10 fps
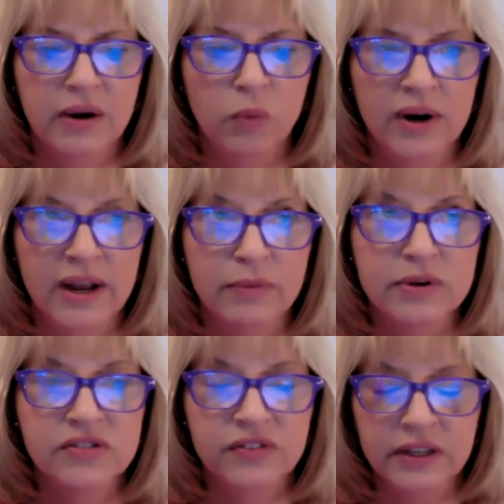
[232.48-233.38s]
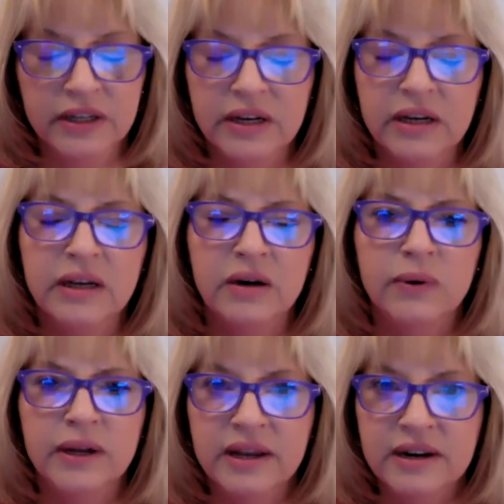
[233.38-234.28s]
when I was feeling,
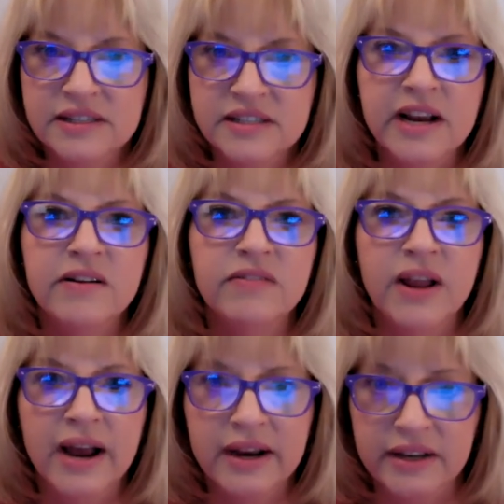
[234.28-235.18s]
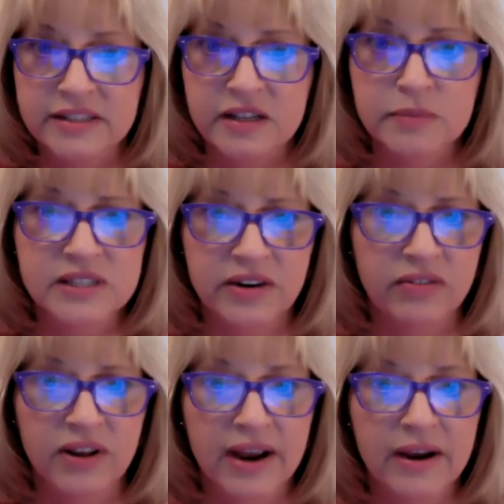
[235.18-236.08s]
in a state of lack, in some state
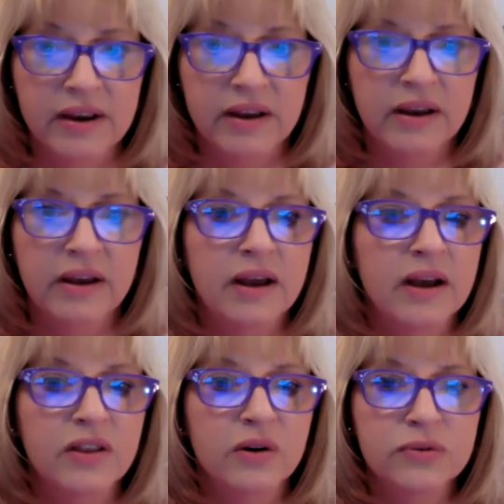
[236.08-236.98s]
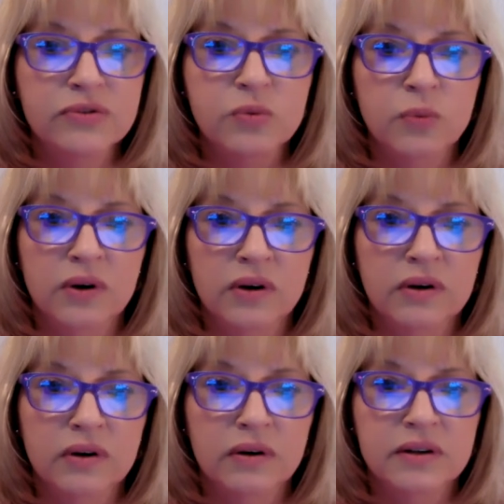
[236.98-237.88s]
of lack, those
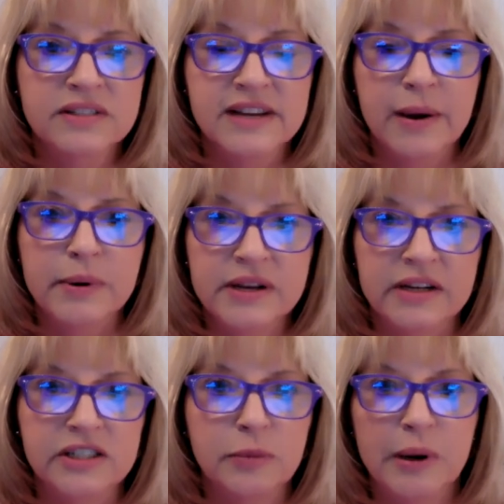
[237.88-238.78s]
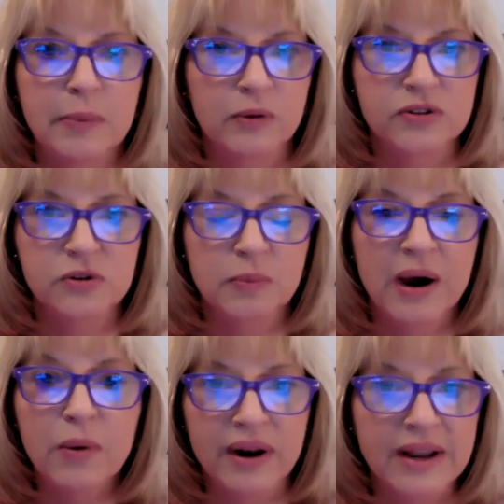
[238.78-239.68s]
were sabotaging my personal
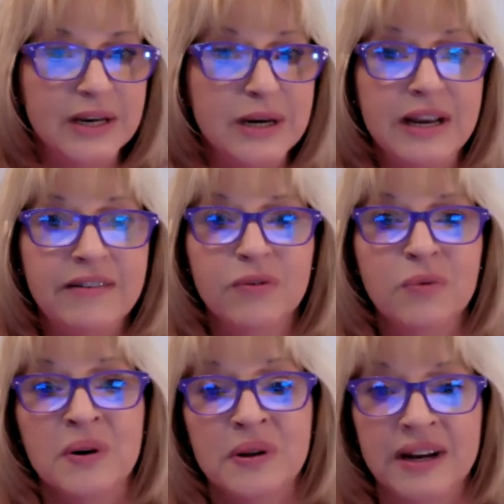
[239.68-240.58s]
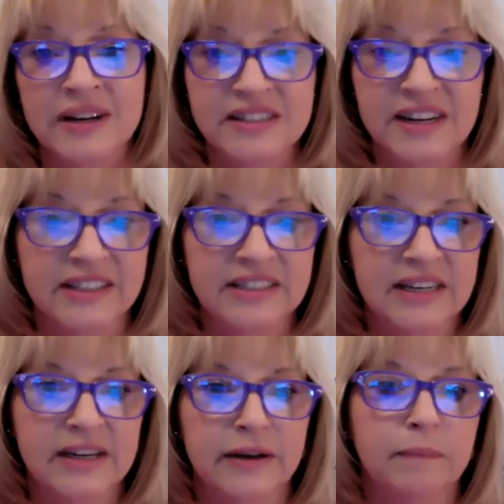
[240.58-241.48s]
power, and I didn't even realize it at the
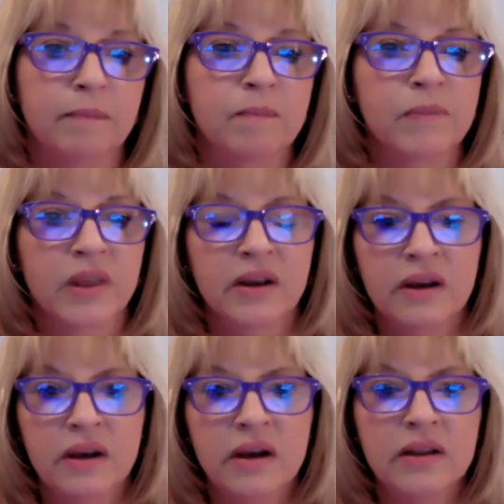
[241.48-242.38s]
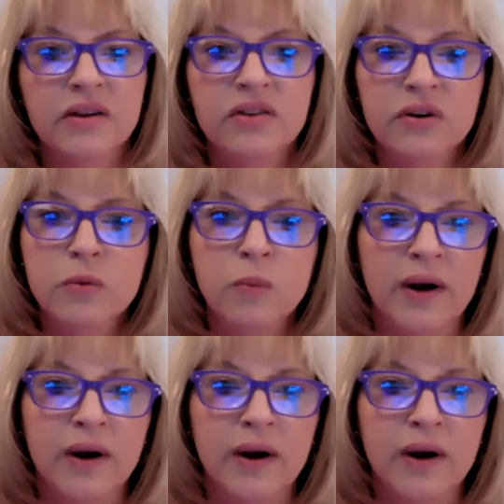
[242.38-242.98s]
time. The third